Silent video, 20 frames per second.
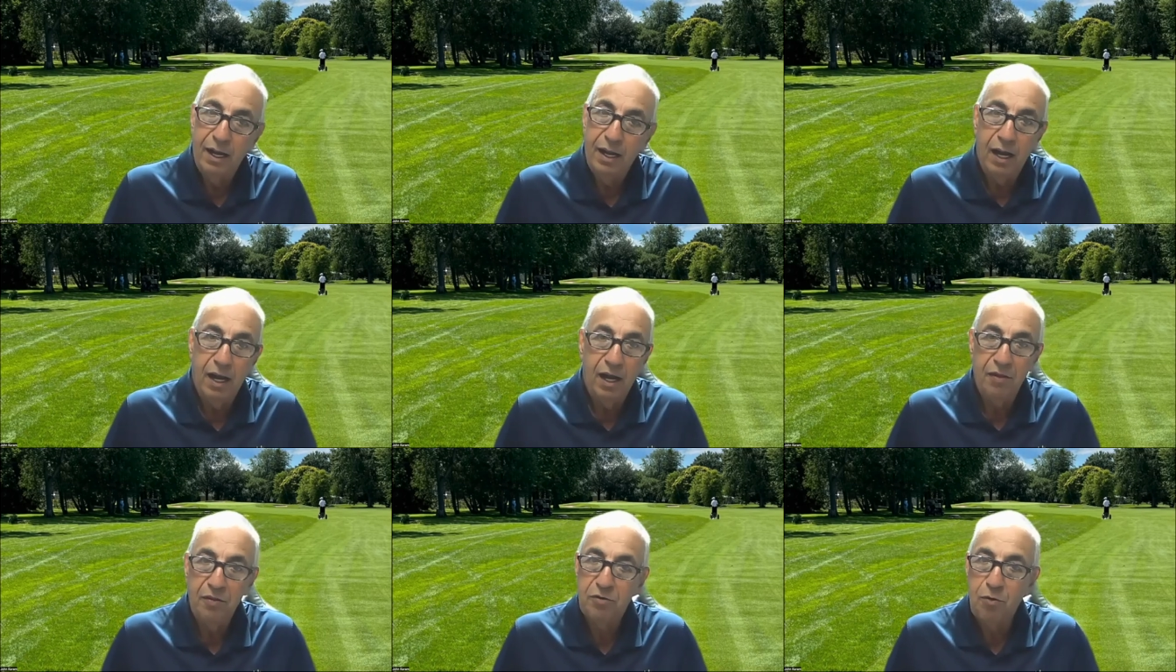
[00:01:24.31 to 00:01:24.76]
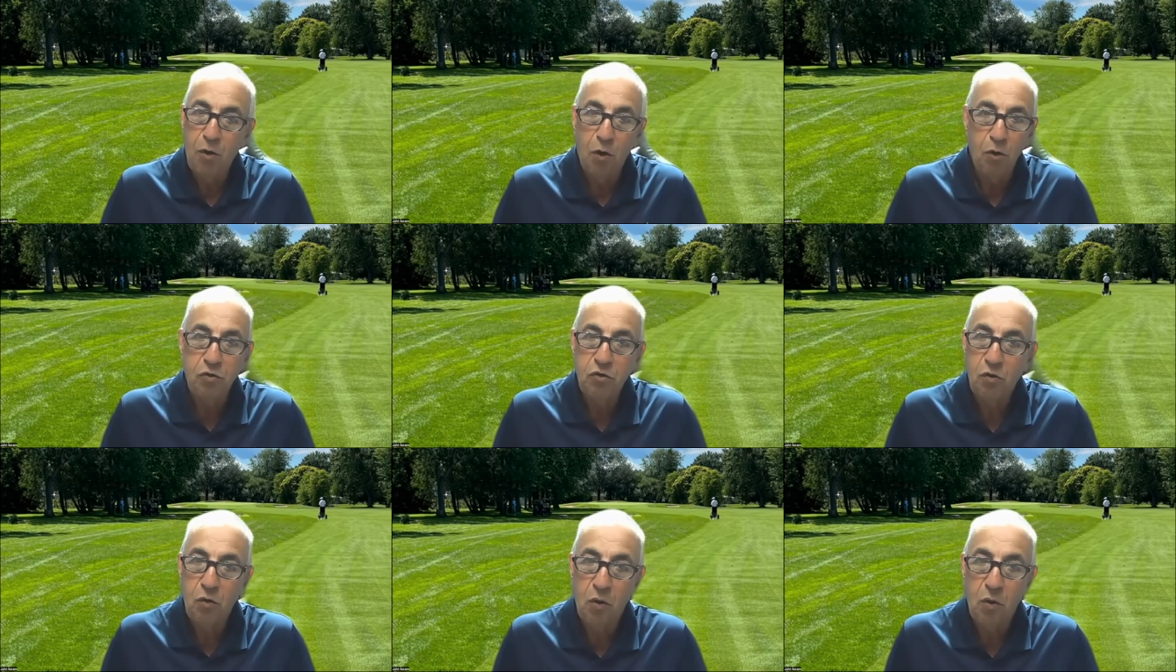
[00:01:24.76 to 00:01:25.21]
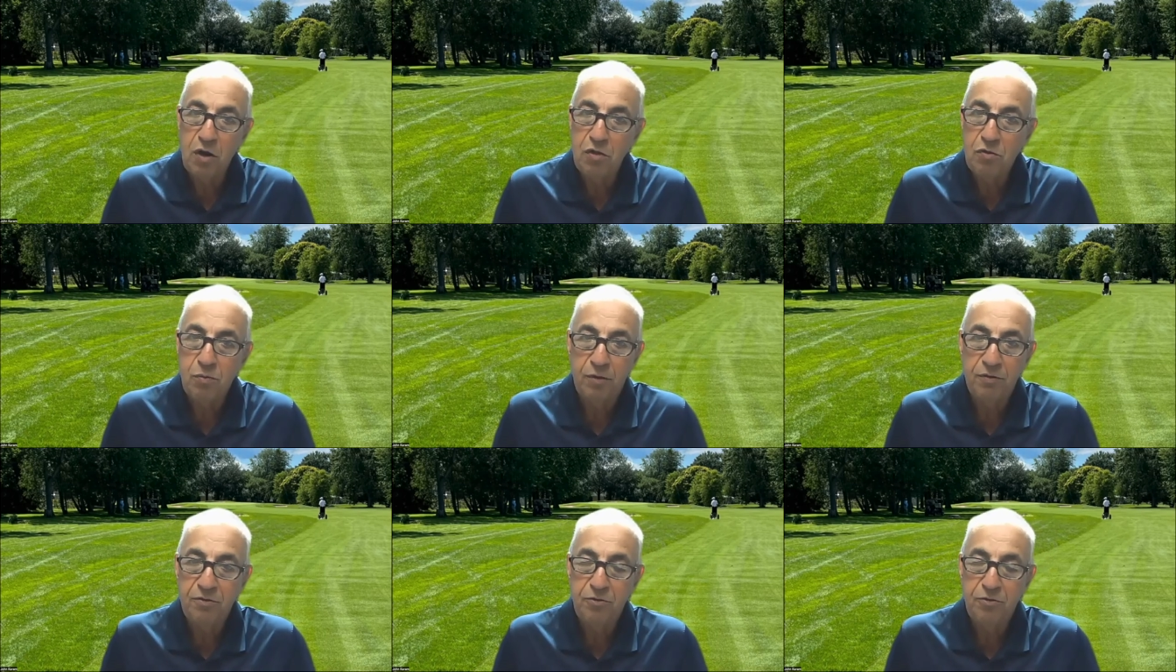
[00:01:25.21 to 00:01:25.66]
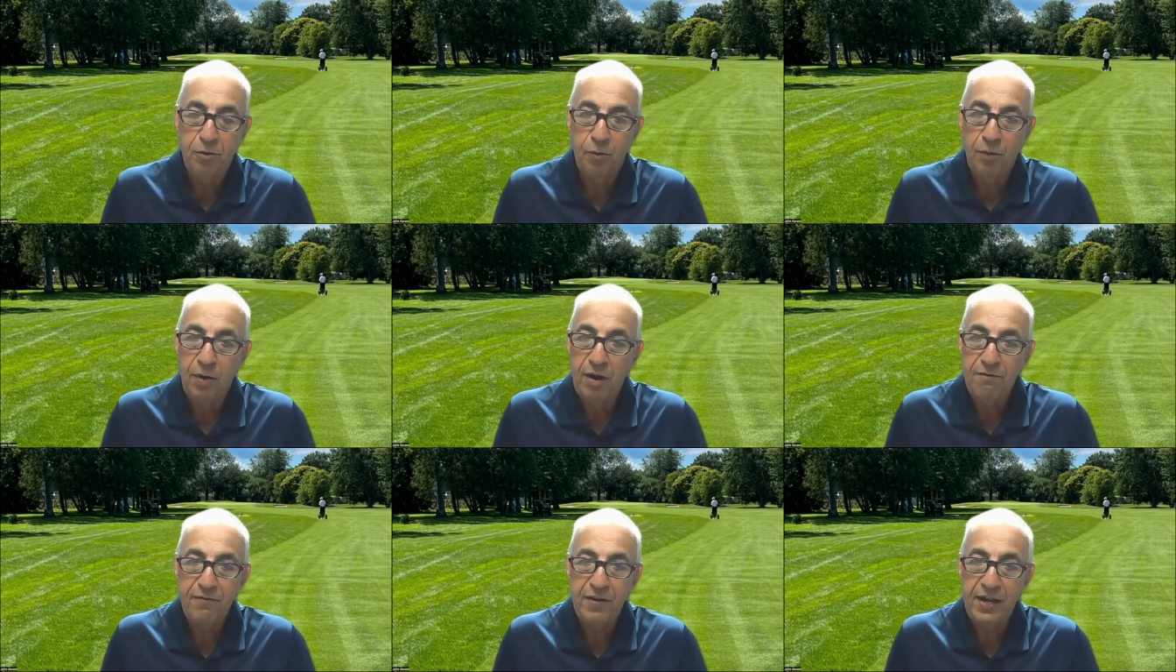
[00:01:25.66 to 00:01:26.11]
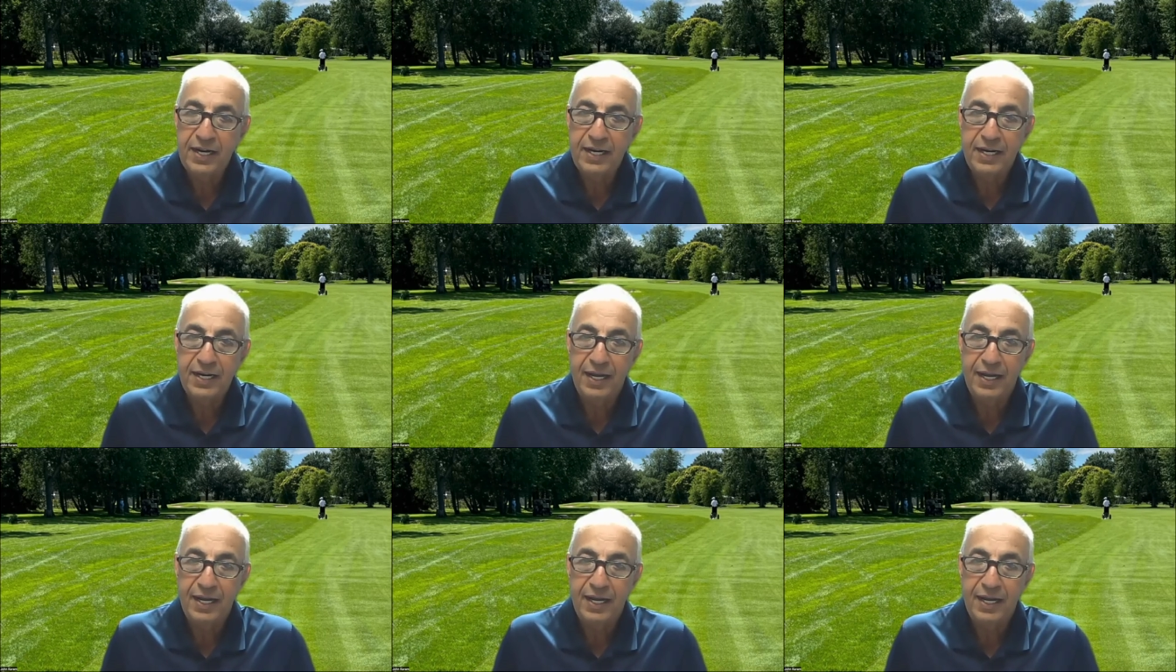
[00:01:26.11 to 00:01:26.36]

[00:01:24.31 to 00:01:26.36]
Uh, the gross scores were terrific.